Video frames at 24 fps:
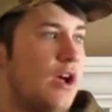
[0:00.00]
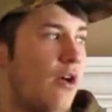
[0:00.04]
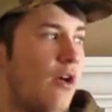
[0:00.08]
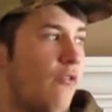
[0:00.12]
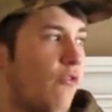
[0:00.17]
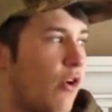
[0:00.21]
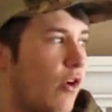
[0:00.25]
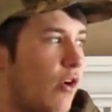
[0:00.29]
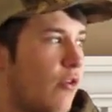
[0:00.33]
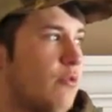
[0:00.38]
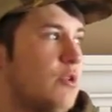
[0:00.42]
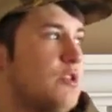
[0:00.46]

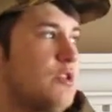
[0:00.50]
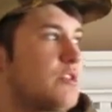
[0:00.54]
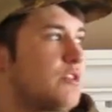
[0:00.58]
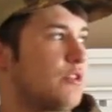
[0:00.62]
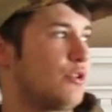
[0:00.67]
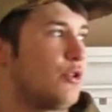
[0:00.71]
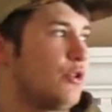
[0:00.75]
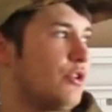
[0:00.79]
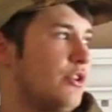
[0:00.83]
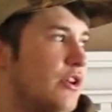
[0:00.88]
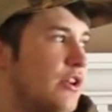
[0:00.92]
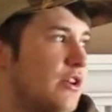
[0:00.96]
I've always
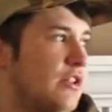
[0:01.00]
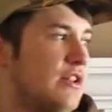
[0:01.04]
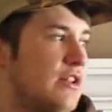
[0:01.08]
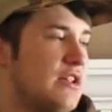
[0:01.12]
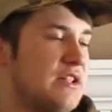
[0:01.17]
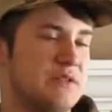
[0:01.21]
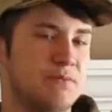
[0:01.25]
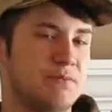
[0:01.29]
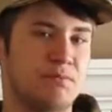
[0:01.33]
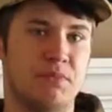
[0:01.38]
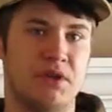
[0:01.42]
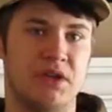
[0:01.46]
looked at
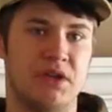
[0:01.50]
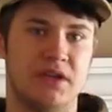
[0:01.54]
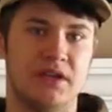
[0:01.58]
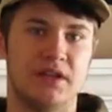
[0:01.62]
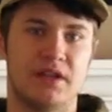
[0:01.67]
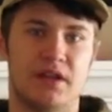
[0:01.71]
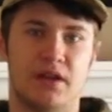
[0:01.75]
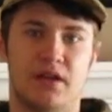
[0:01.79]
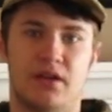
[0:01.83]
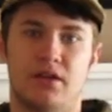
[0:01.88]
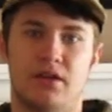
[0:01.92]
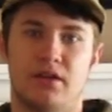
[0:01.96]
these big
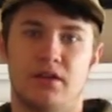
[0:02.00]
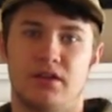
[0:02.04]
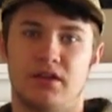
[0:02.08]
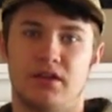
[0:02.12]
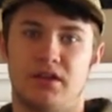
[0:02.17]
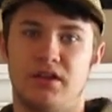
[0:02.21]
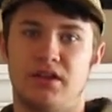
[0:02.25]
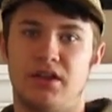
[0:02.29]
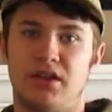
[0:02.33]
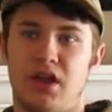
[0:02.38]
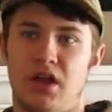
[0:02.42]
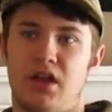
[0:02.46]

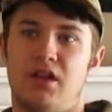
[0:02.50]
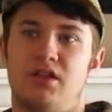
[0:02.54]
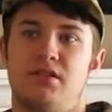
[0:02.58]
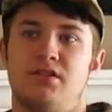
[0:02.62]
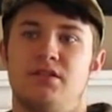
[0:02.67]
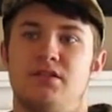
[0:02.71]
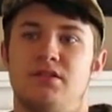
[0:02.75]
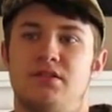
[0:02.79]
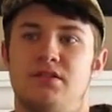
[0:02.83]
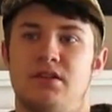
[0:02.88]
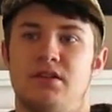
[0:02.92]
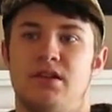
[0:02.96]

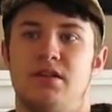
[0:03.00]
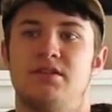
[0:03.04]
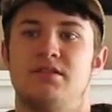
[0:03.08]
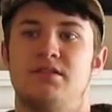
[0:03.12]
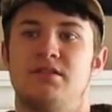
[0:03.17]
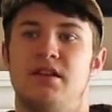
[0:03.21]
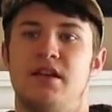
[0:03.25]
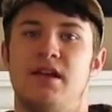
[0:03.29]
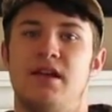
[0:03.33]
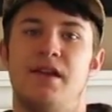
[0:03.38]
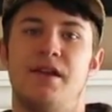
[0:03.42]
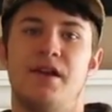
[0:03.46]
guns and
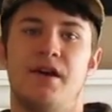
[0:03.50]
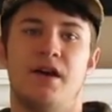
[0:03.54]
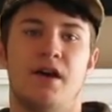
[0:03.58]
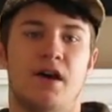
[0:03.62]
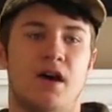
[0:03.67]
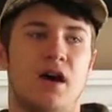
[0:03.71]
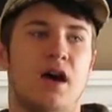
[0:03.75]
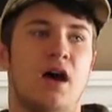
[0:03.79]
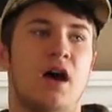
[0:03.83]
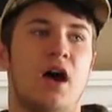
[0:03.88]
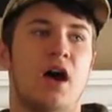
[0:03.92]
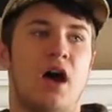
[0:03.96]
said,
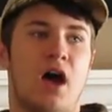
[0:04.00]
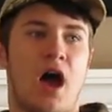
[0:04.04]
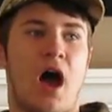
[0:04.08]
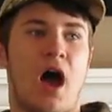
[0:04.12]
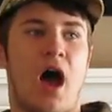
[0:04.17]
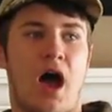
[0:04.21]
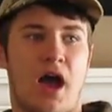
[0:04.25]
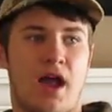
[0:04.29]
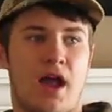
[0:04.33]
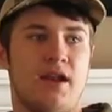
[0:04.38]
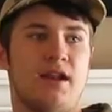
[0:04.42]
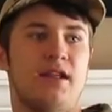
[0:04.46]

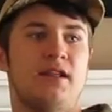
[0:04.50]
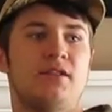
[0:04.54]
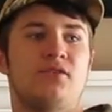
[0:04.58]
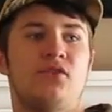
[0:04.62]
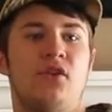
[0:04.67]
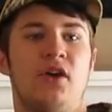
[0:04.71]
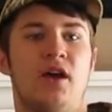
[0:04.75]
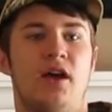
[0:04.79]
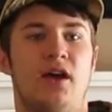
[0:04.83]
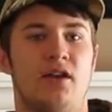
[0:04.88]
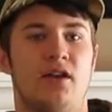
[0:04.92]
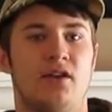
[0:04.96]
I need
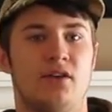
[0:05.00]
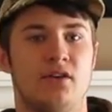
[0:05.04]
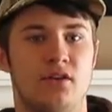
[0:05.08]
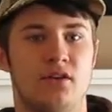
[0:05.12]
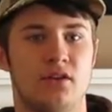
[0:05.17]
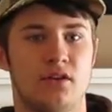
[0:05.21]
that.